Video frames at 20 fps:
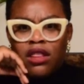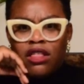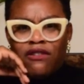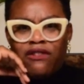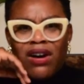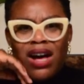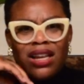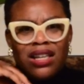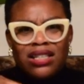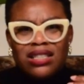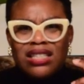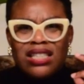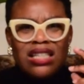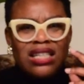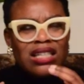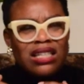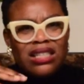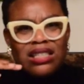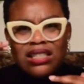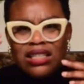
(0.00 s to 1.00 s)

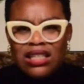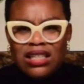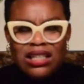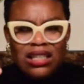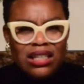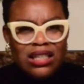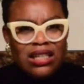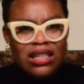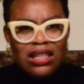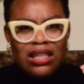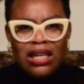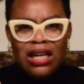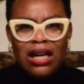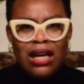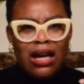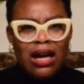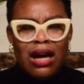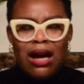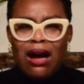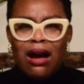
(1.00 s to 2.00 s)
volatility
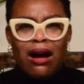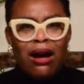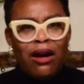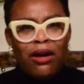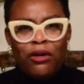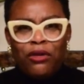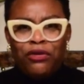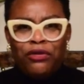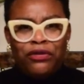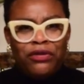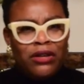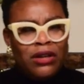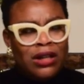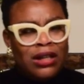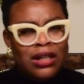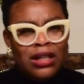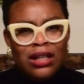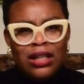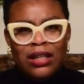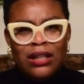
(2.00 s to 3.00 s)
of,
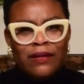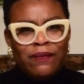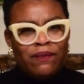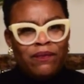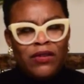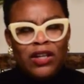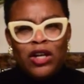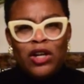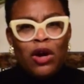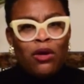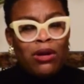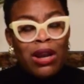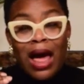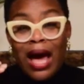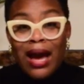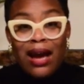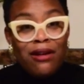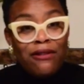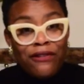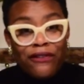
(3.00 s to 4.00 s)
you know,
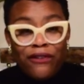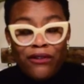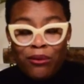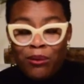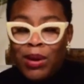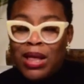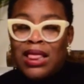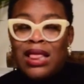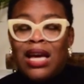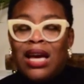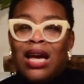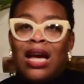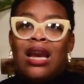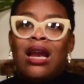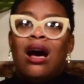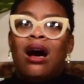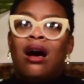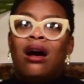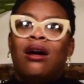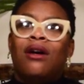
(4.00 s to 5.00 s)
life, but then
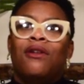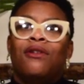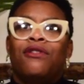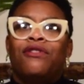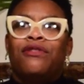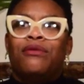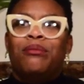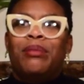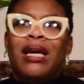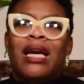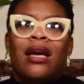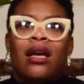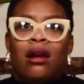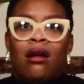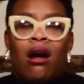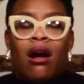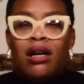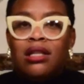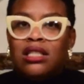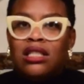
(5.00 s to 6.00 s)
of being an
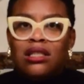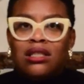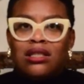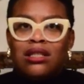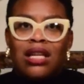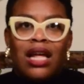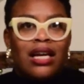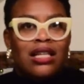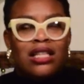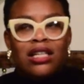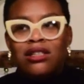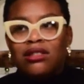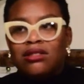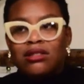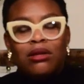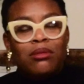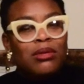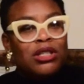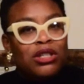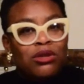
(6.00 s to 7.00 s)
artist. Like there's
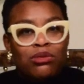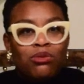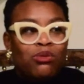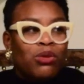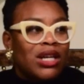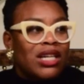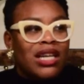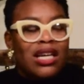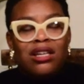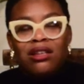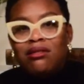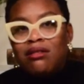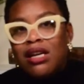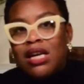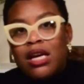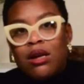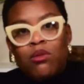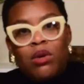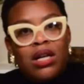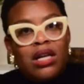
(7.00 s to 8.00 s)
one day
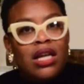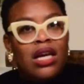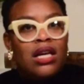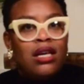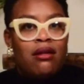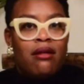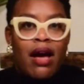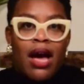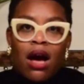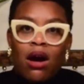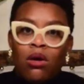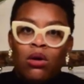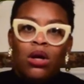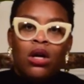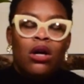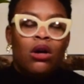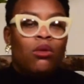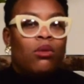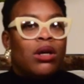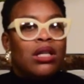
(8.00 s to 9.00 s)
you in, one day you out,
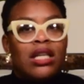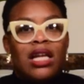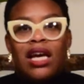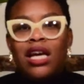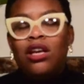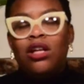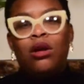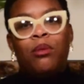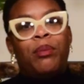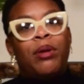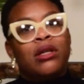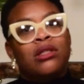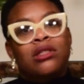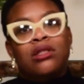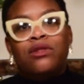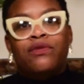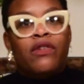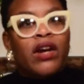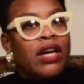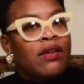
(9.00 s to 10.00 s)
one day you the
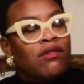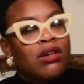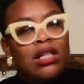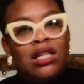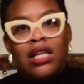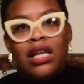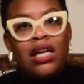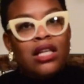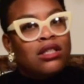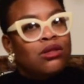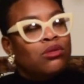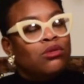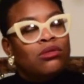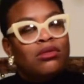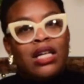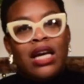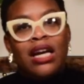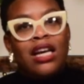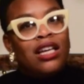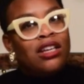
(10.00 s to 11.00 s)
person's favorite, the
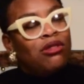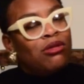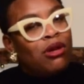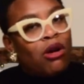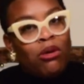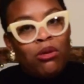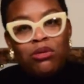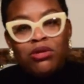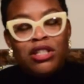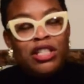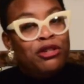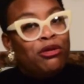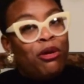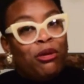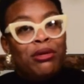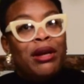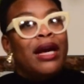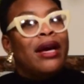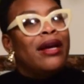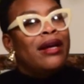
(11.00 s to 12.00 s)
next day you
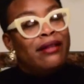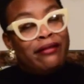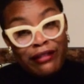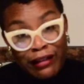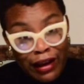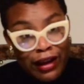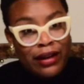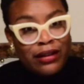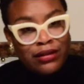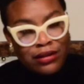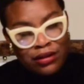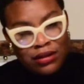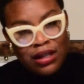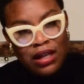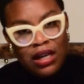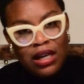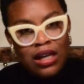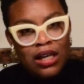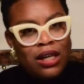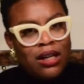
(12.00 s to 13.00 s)
on a list,
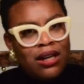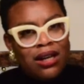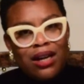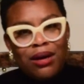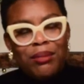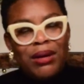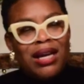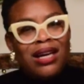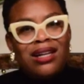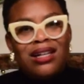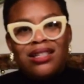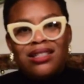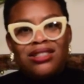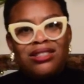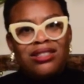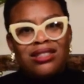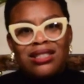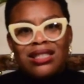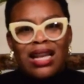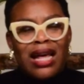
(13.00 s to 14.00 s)
you know what I mean? And
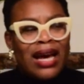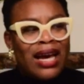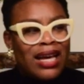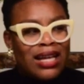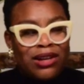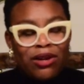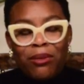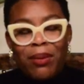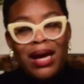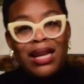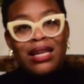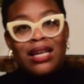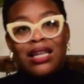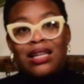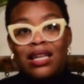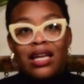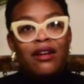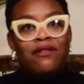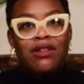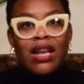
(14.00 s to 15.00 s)
it's just like, nobody
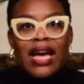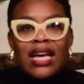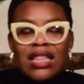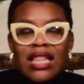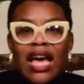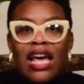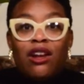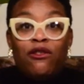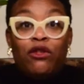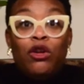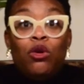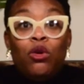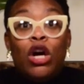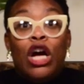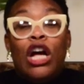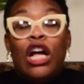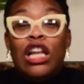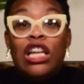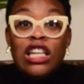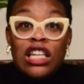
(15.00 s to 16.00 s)
can live like that. If you
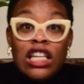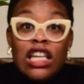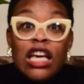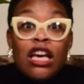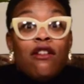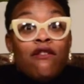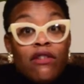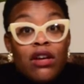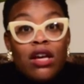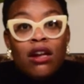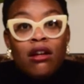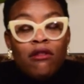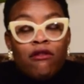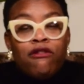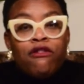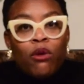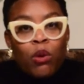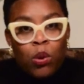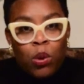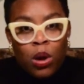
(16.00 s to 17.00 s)
live in
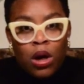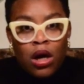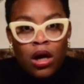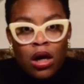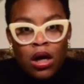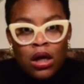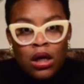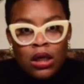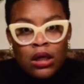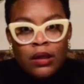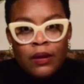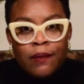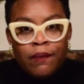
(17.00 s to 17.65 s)
for,